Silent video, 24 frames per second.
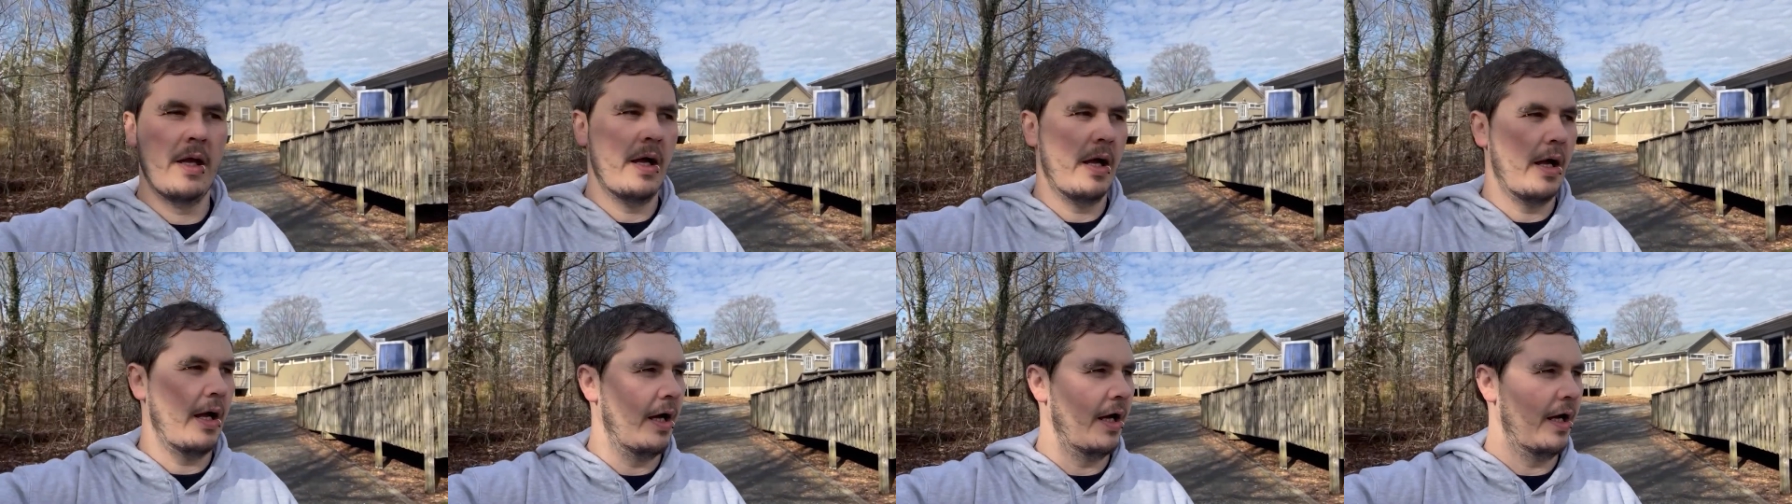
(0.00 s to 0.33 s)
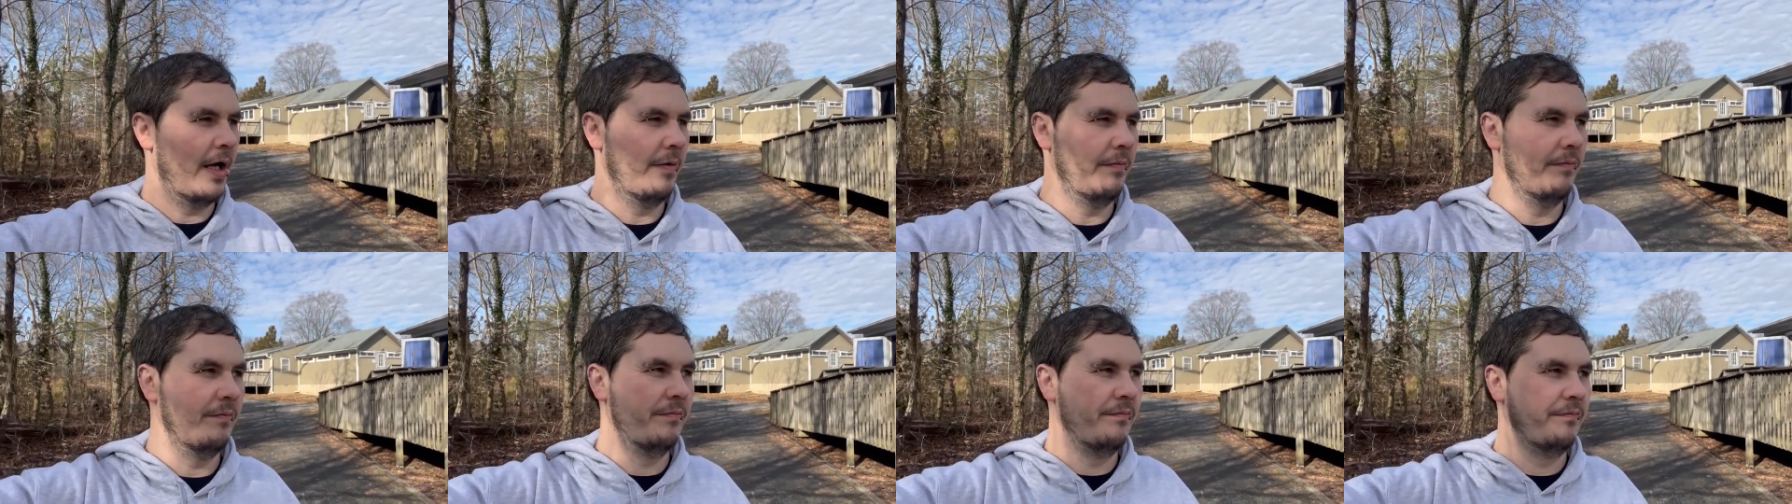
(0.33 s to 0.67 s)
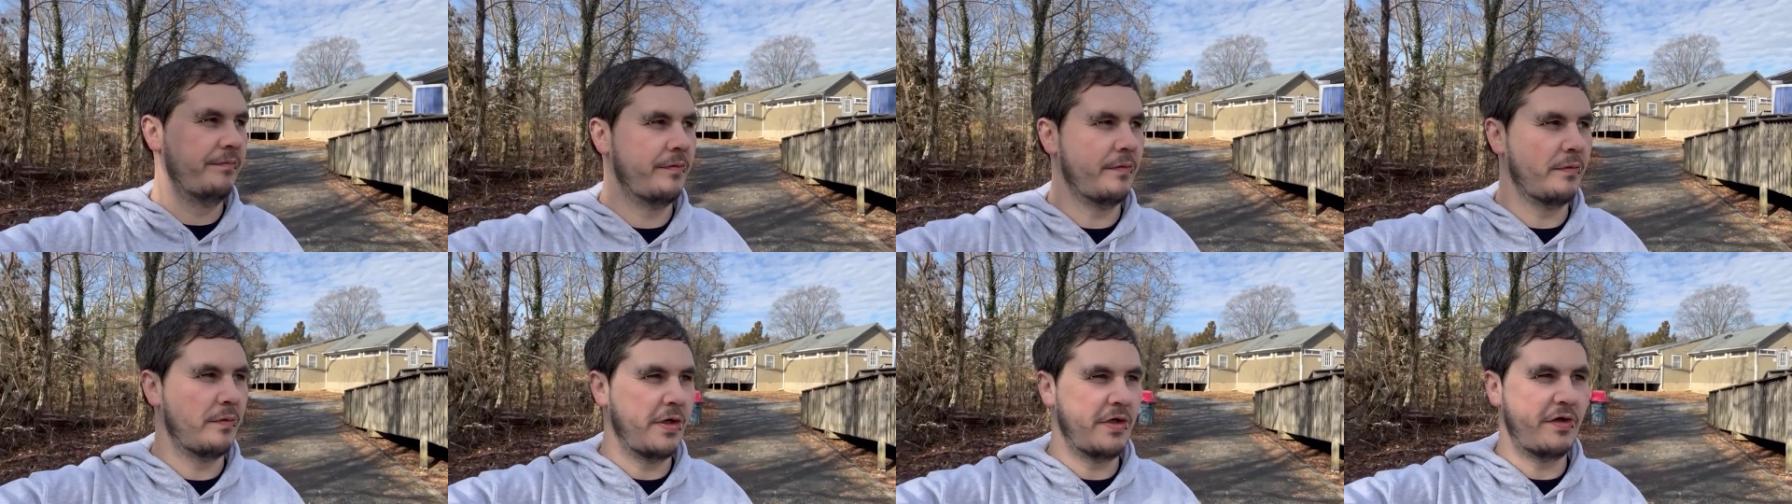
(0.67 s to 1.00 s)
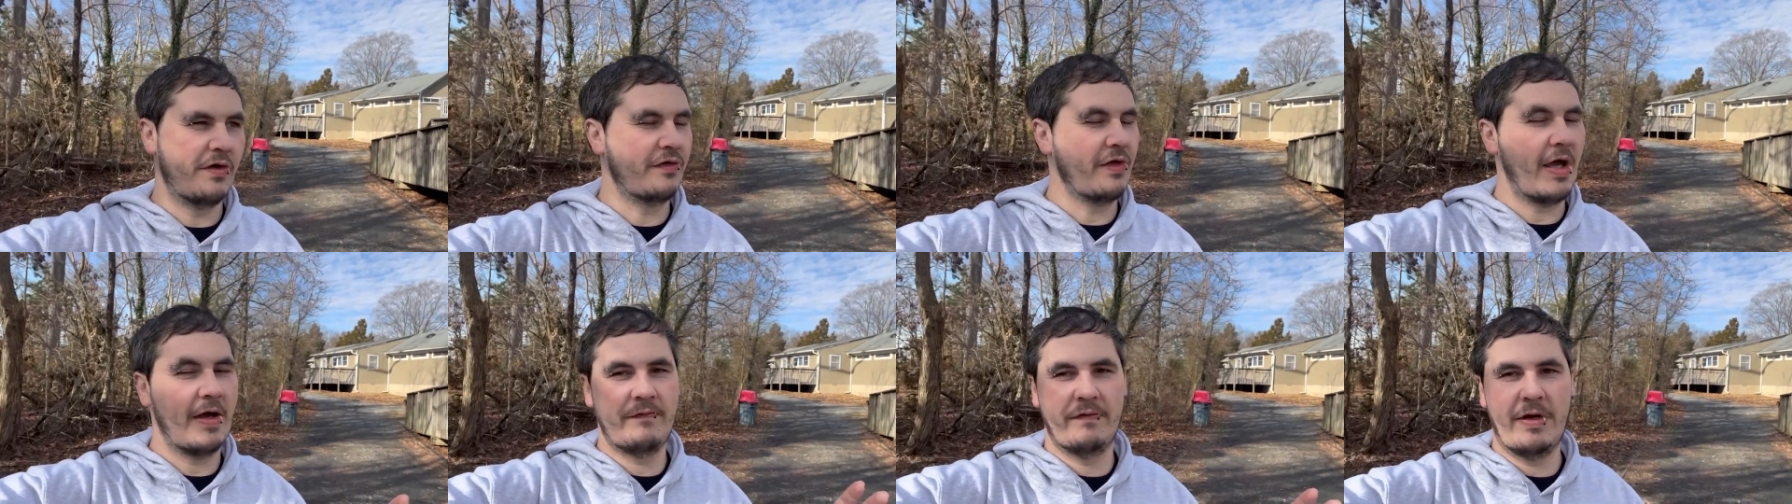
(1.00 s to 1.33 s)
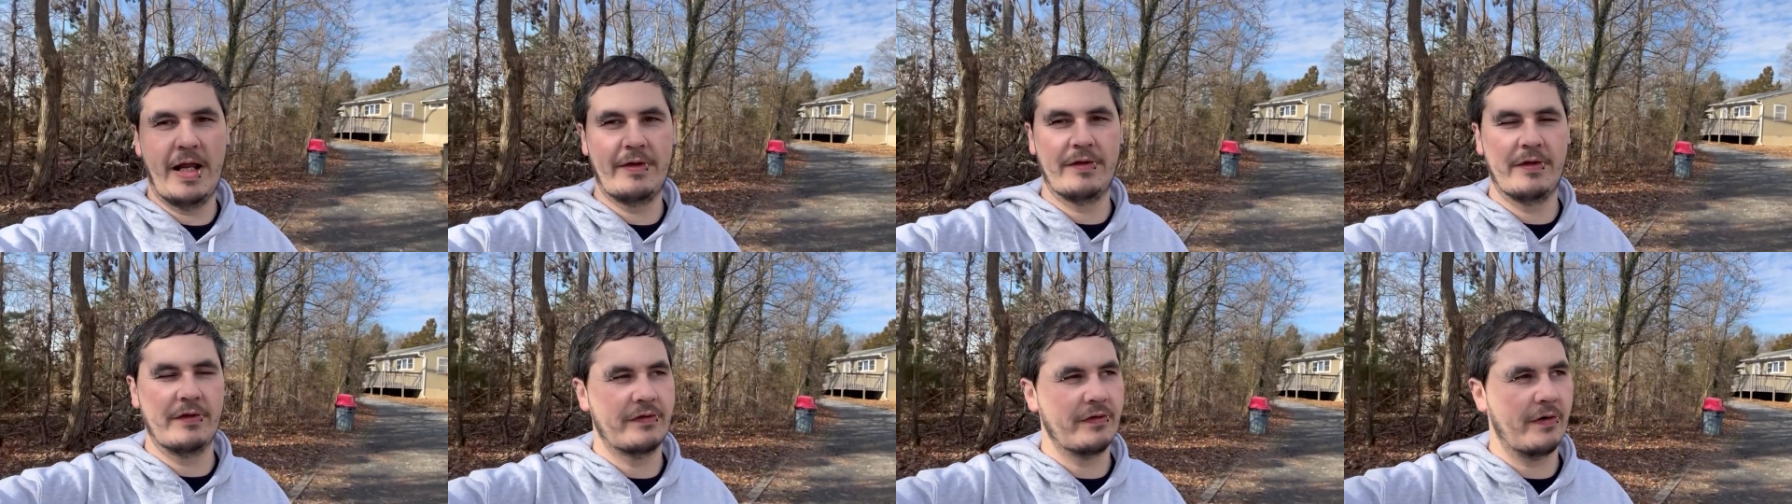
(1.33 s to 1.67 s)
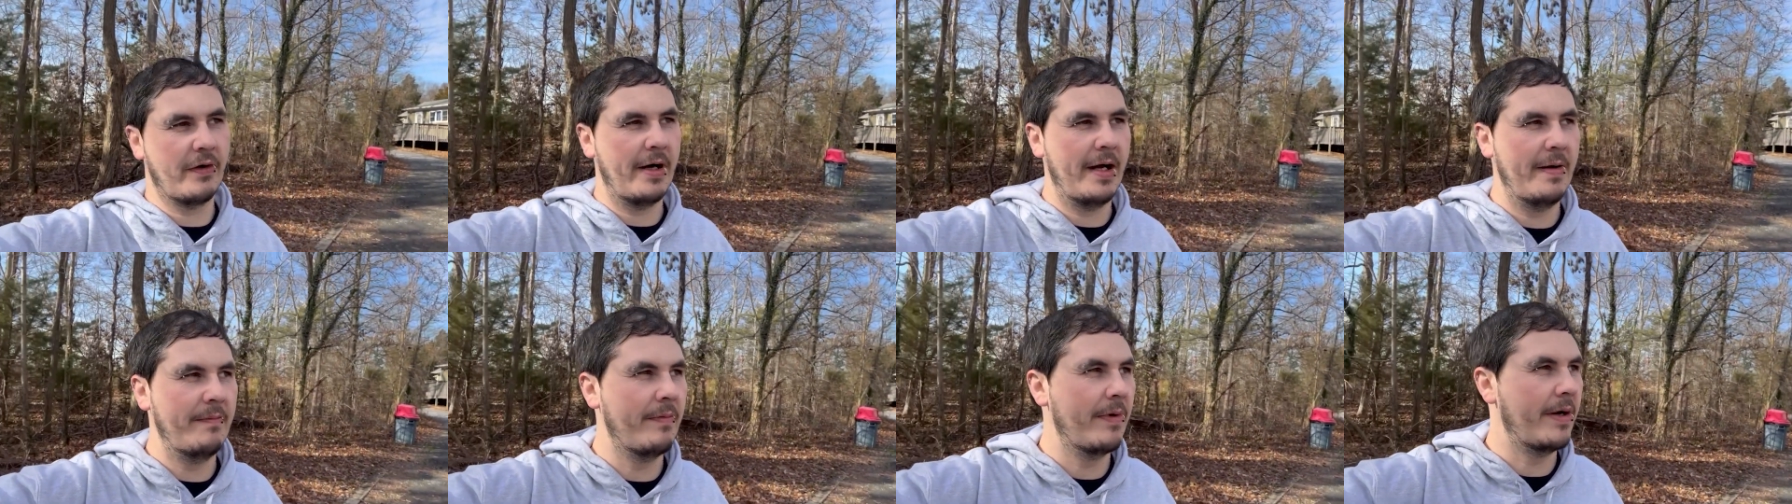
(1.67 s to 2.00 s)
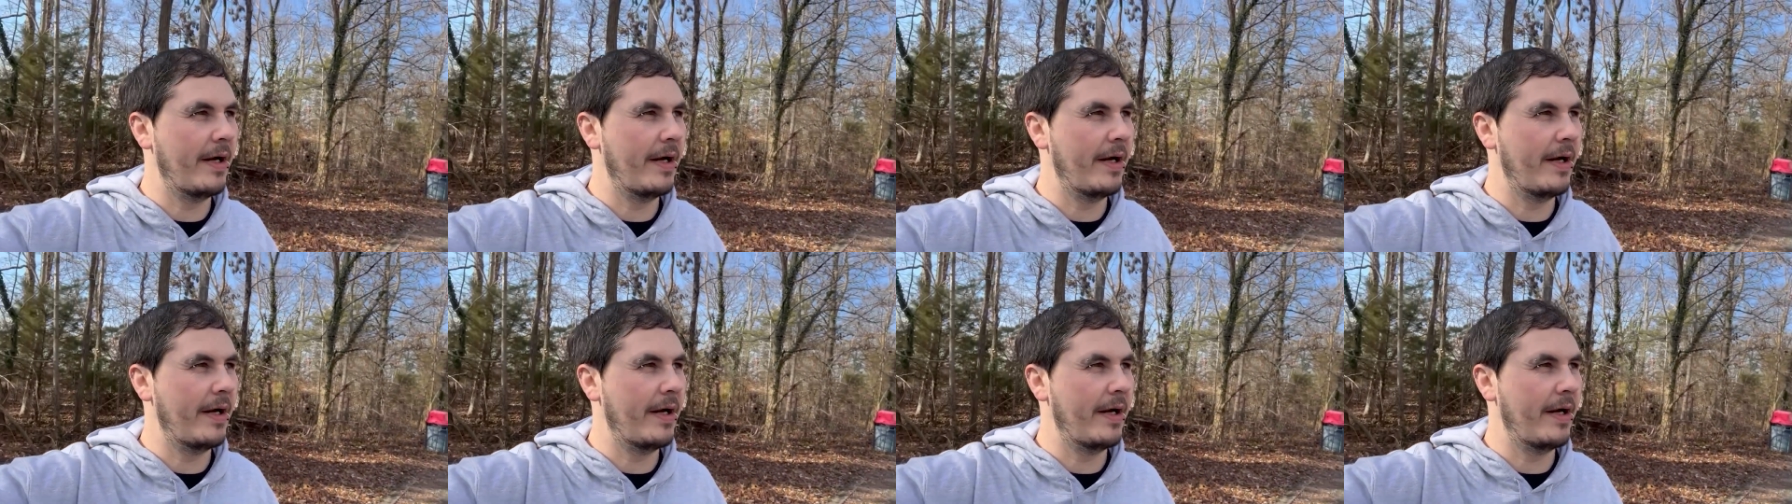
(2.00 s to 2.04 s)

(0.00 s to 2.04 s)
Um, we just haven't had the time,